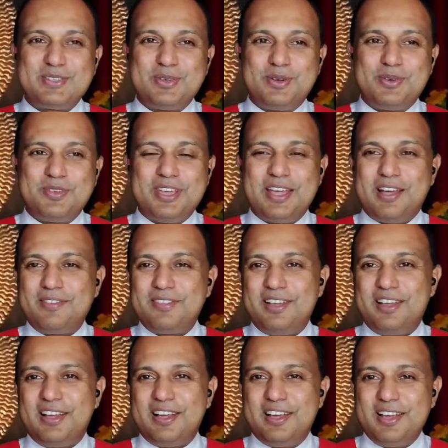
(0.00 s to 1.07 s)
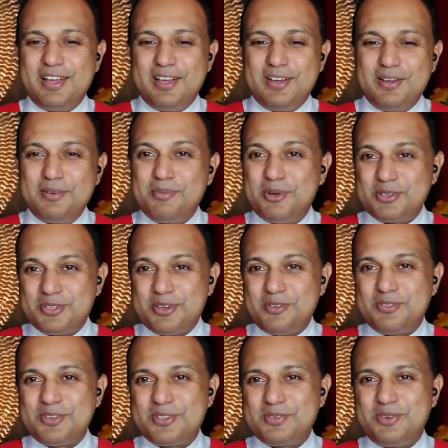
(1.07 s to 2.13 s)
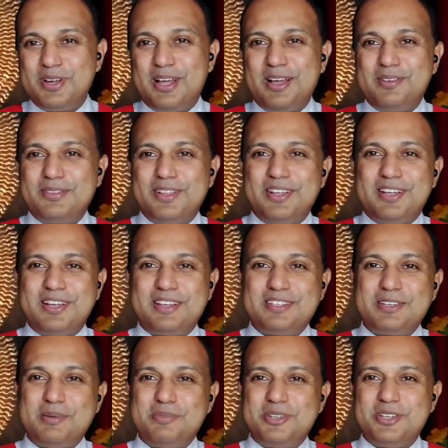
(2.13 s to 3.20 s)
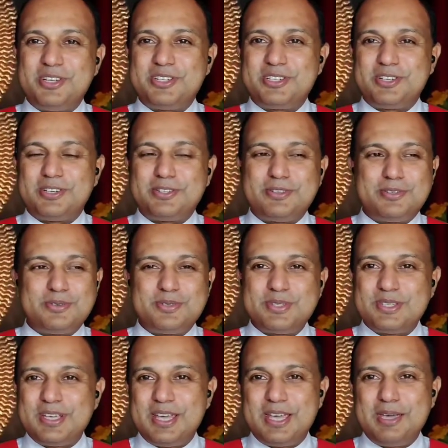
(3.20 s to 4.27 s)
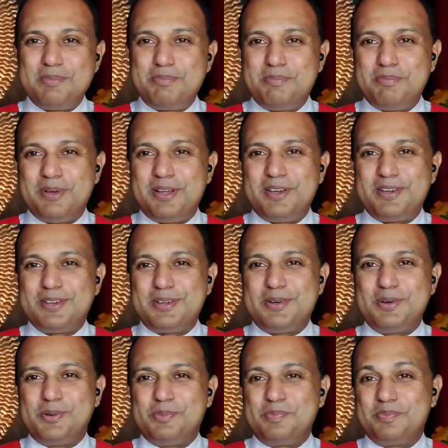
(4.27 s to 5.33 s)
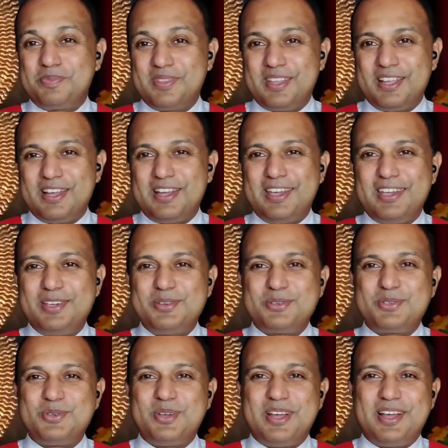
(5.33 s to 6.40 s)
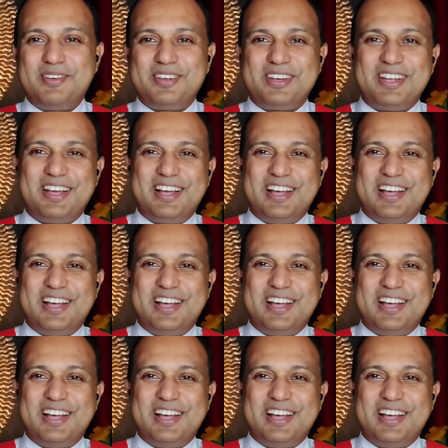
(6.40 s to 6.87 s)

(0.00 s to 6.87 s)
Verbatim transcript: So we have the, most of us would have the temptation to skip and to go. I used to have it.